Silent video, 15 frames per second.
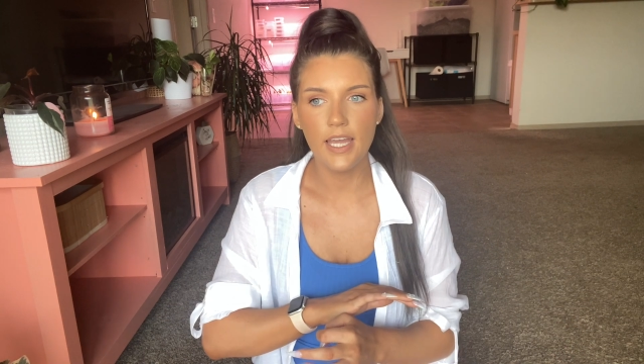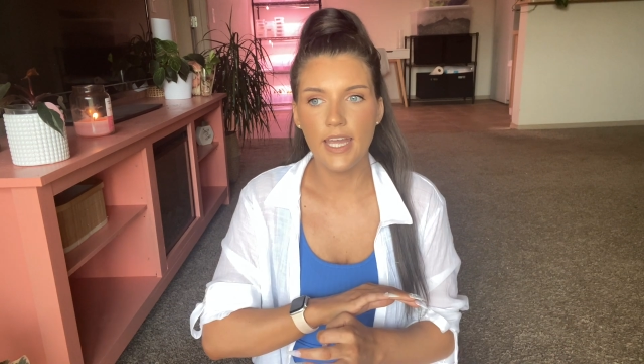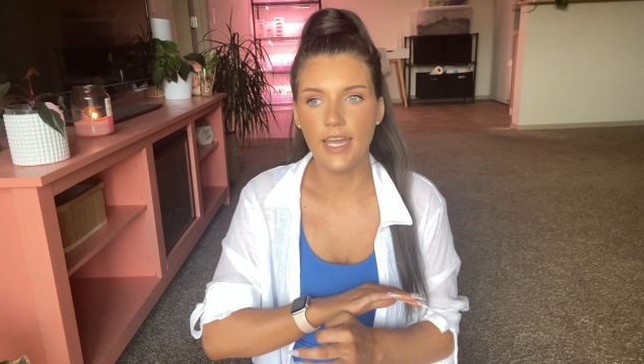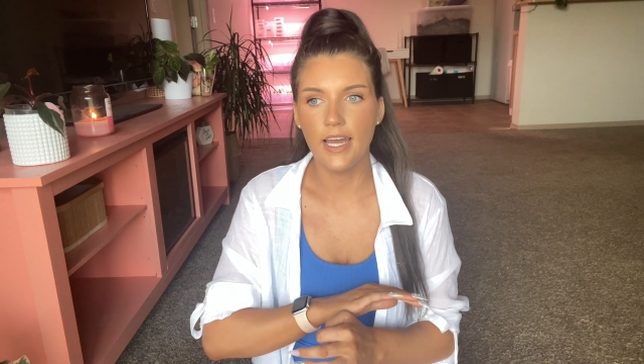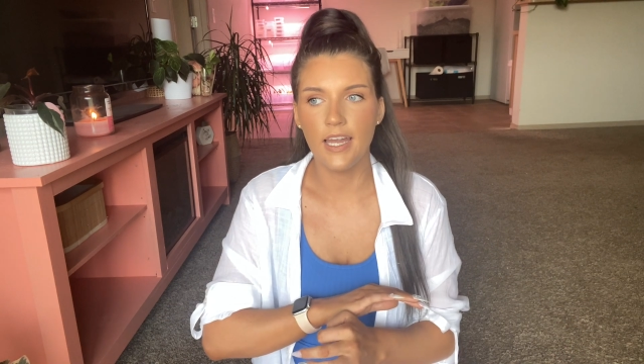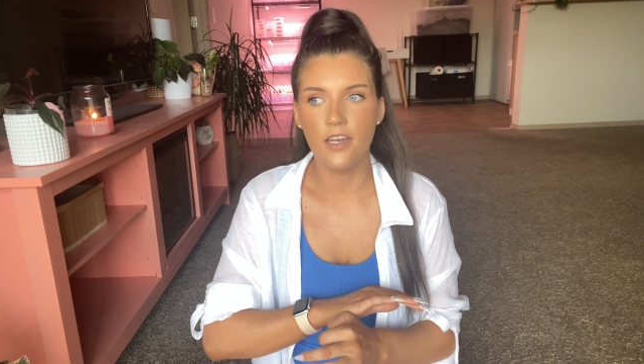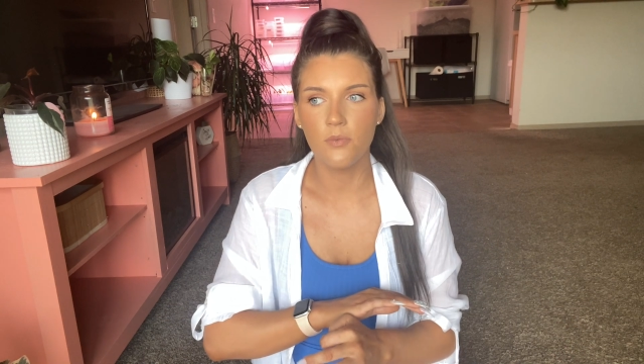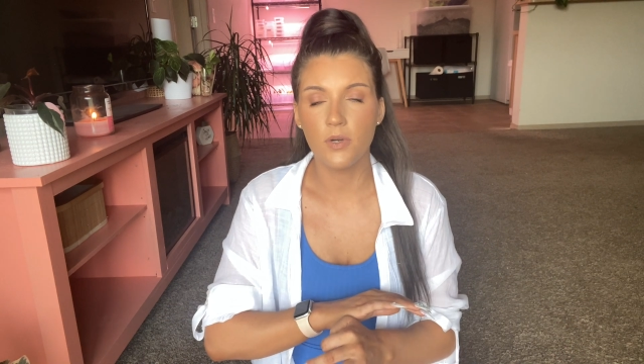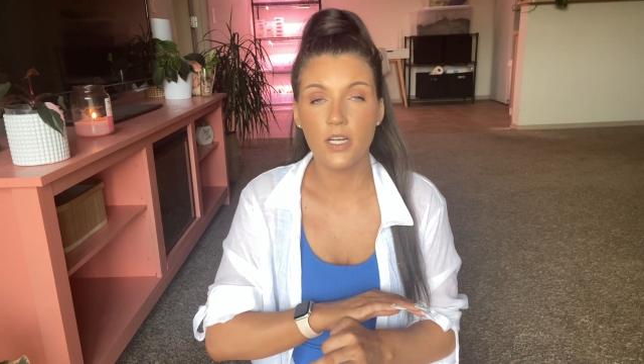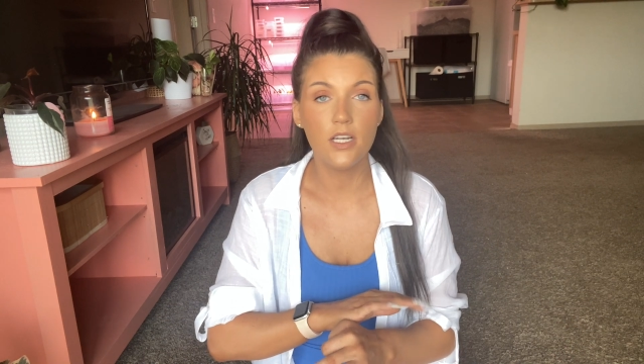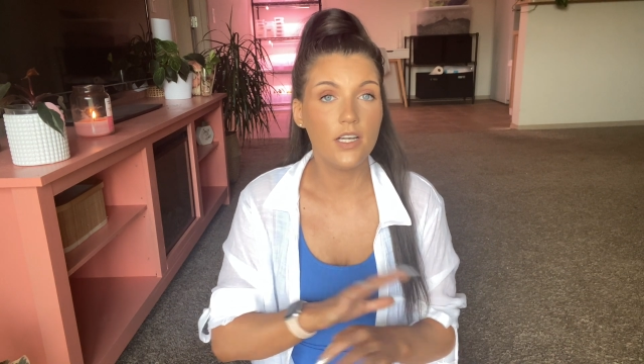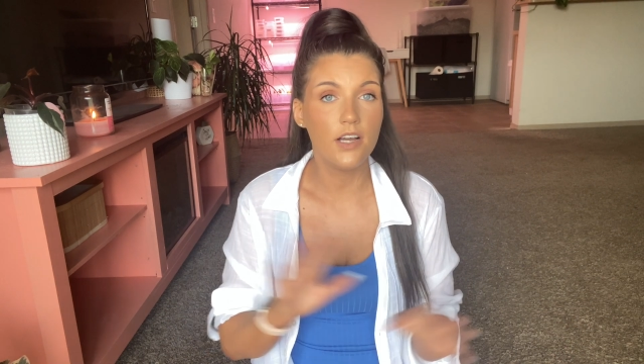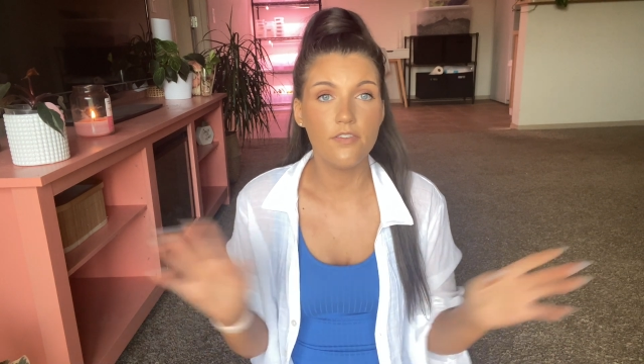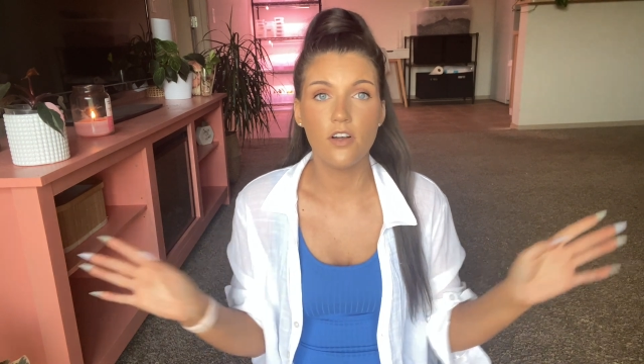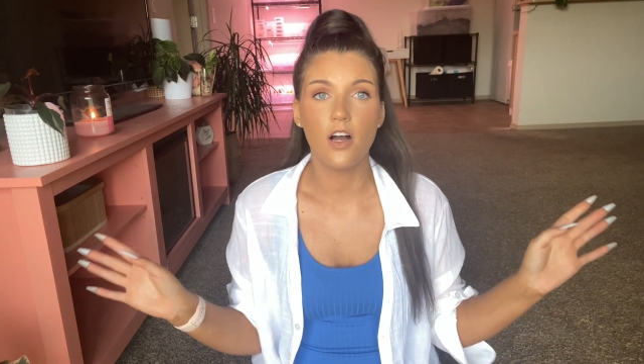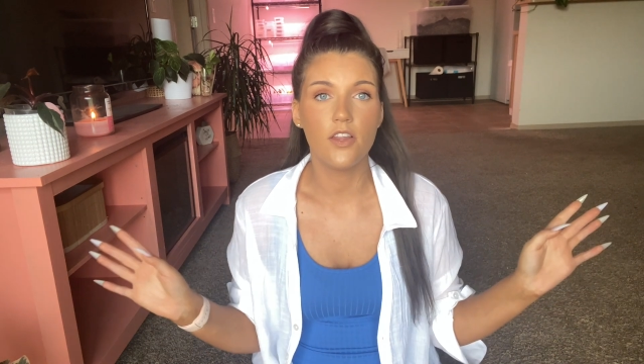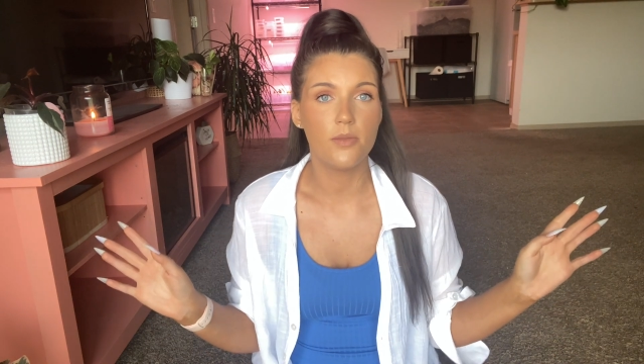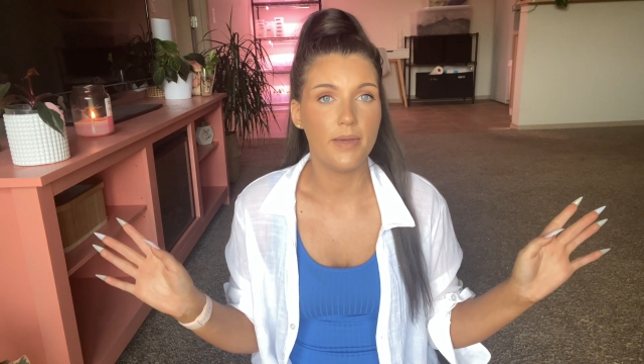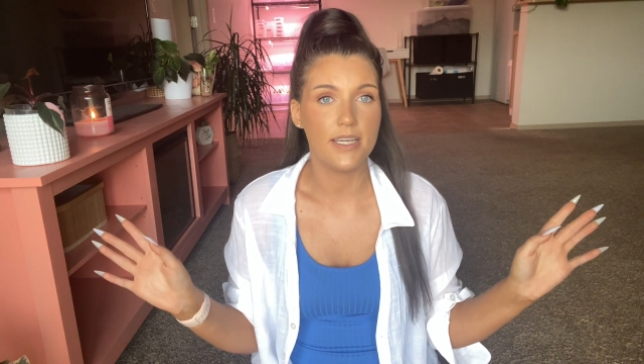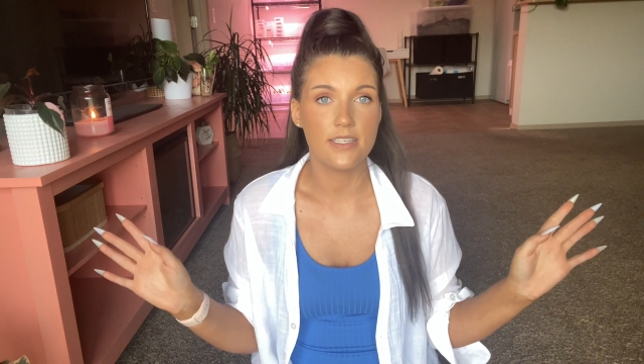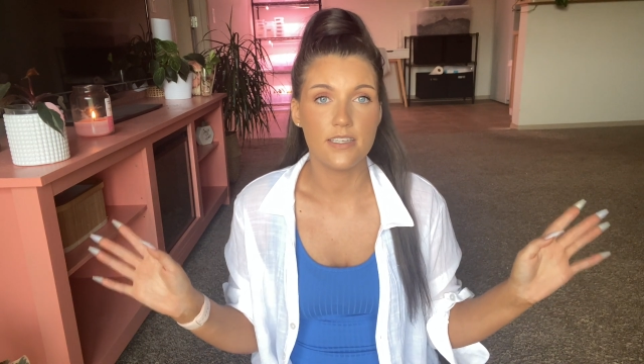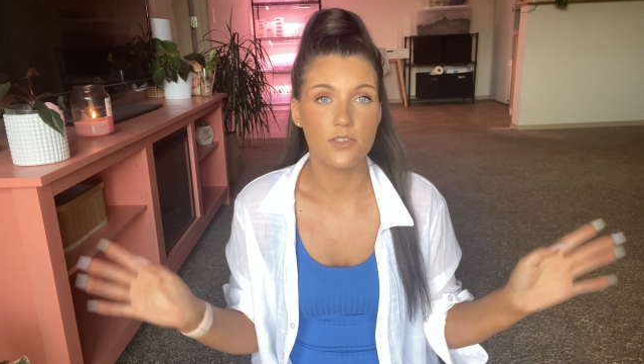and we're gonna cover all the
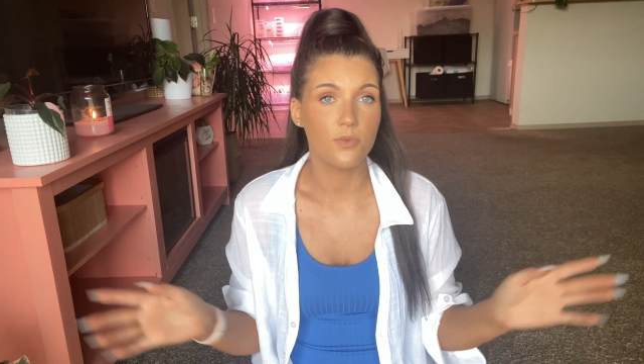bases.